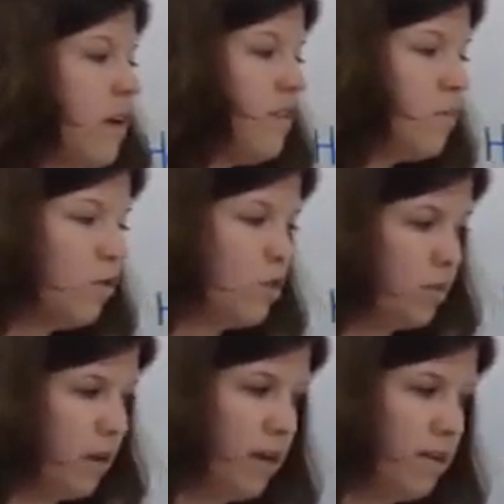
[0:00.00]
as
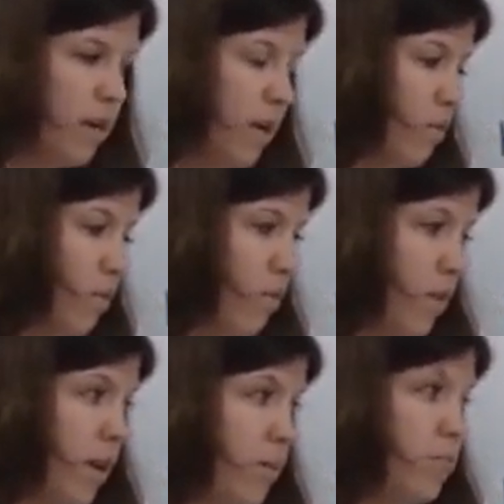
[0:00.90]
multiplying times
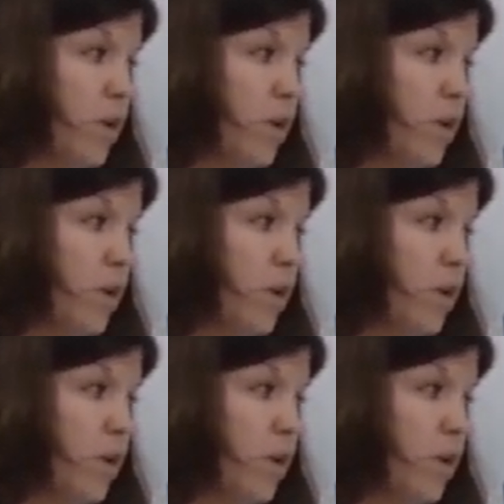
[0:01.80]
3.